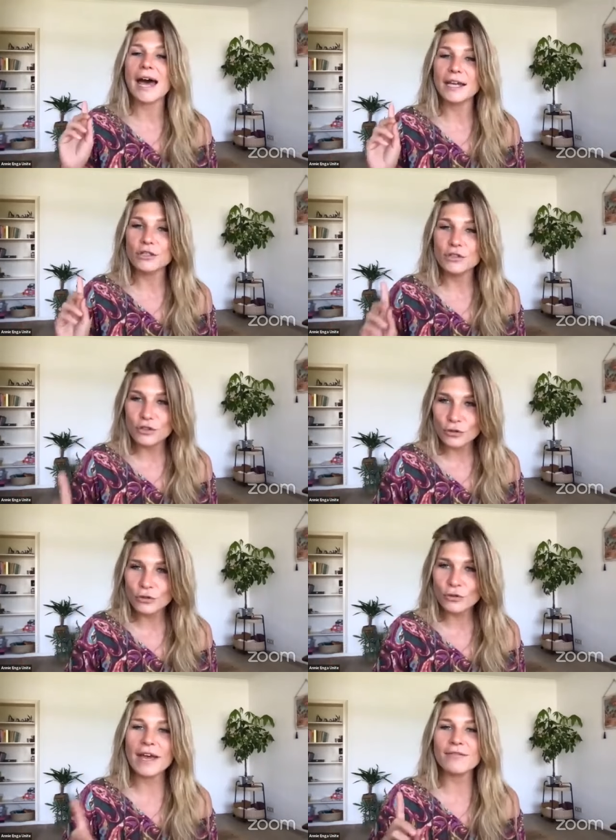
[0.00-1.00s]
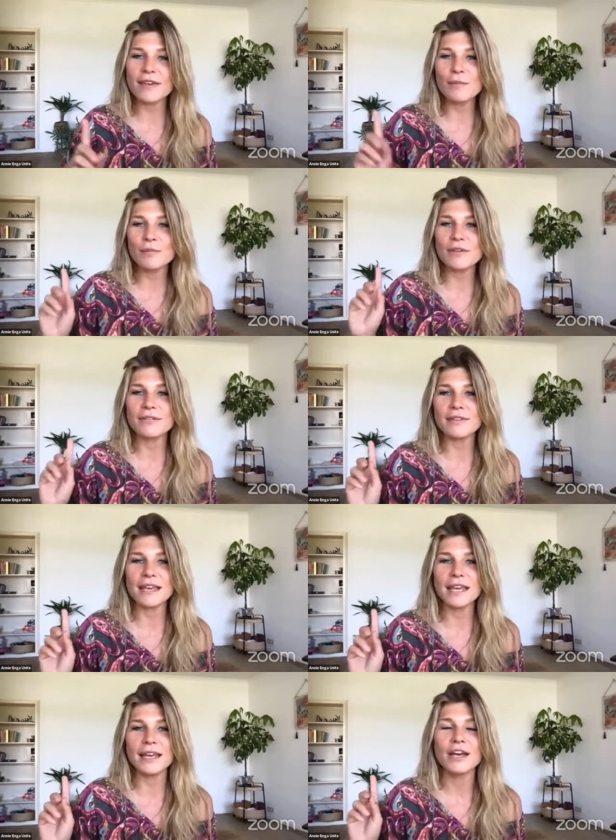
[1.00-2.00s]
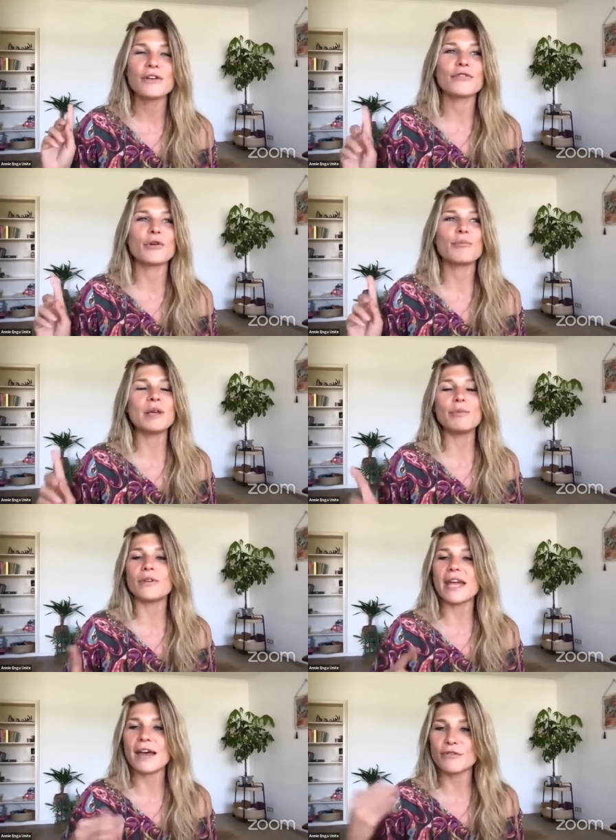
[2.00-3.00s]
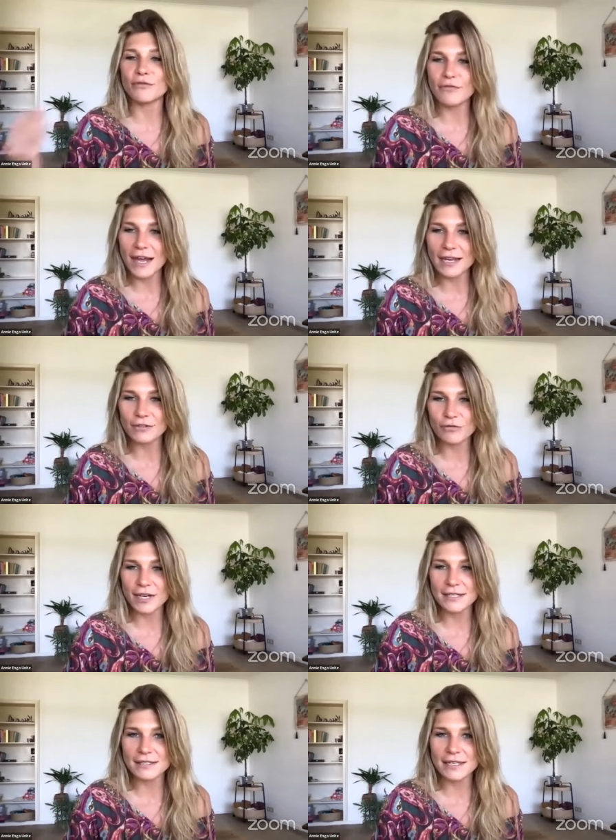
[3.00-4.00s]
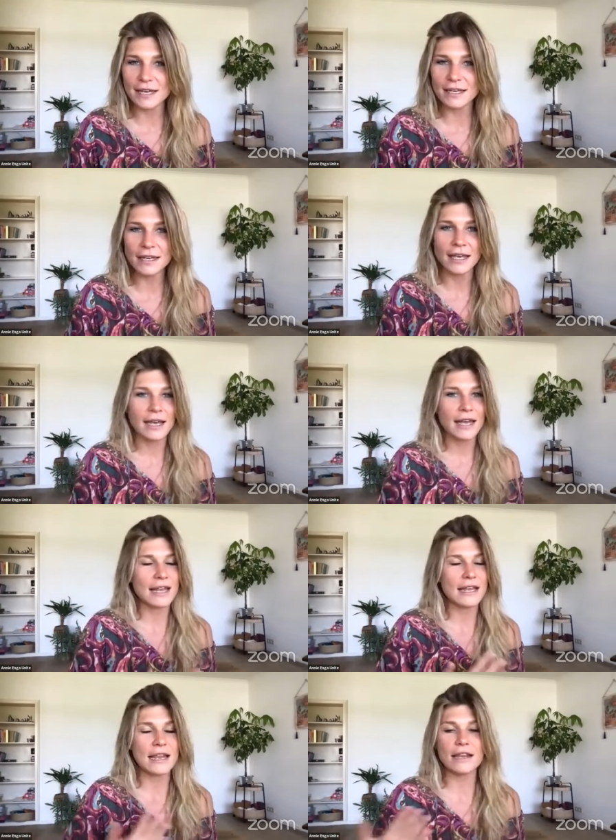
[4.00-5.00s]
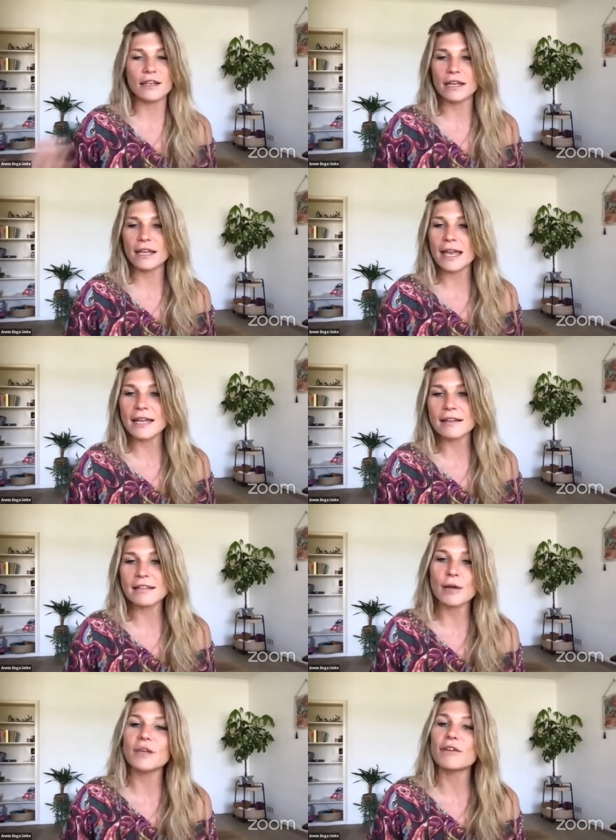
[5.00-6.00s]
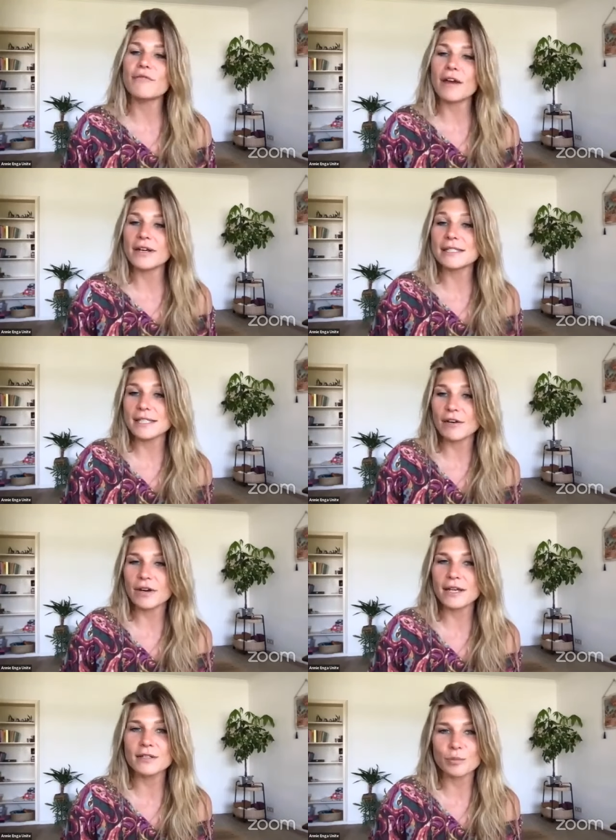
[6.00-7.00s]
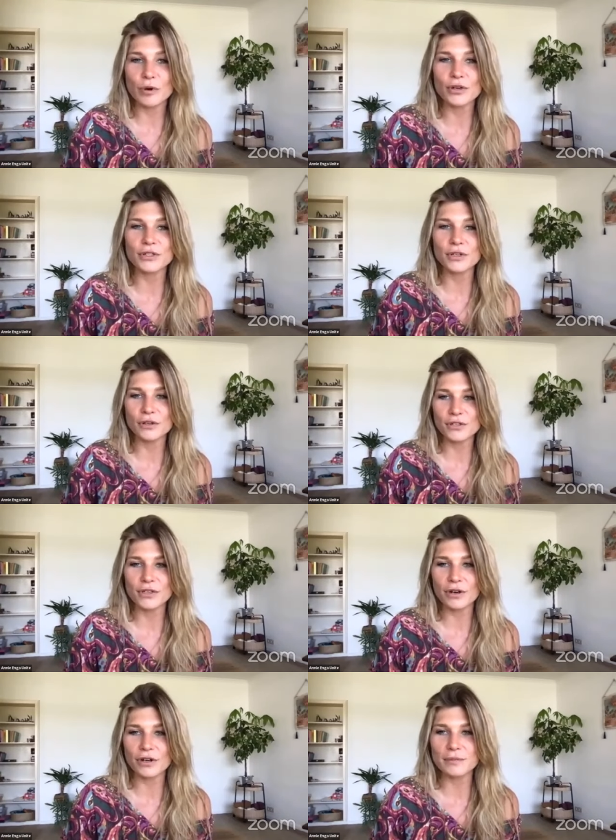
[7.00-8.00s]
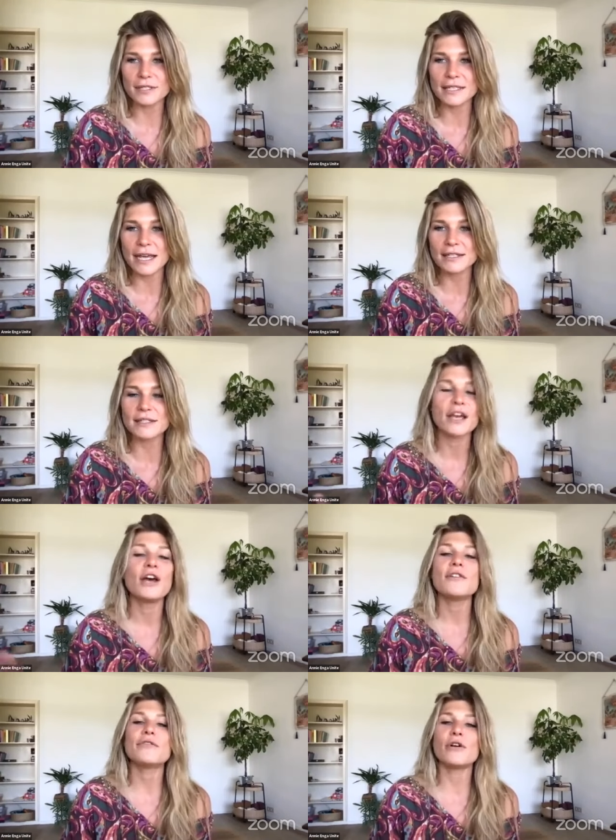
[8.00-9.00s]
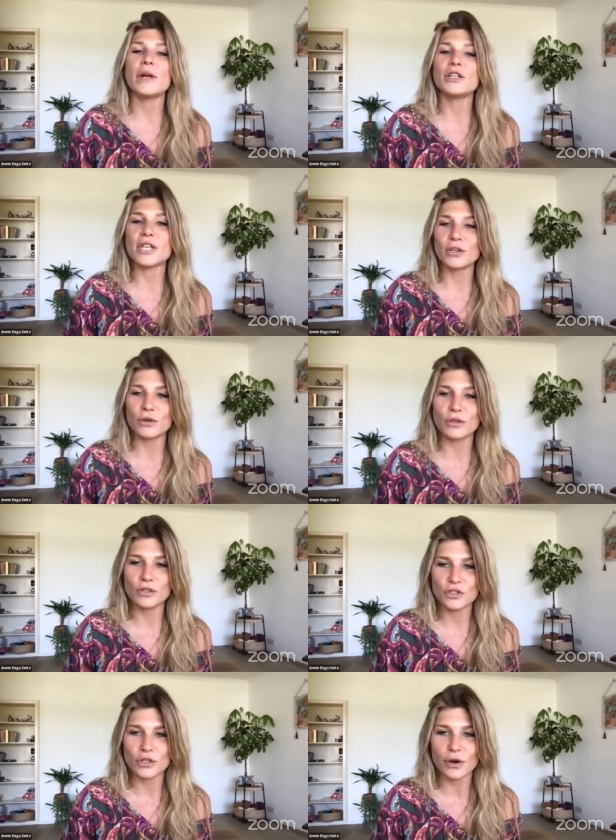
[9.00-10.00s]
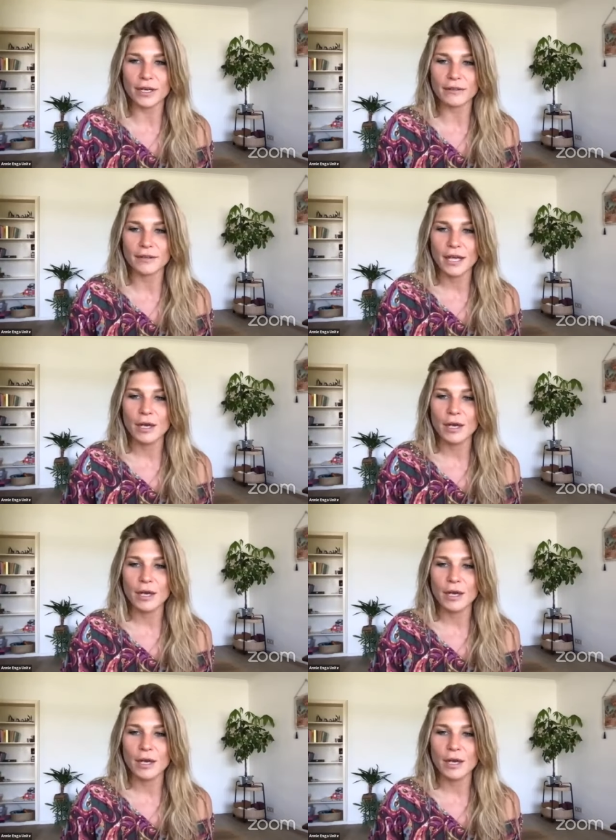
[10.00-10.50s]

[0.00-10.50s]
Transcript: I do have empathy for people that have a valid reason, and again, it can be a very serious personal circumstance for which they couldn't join.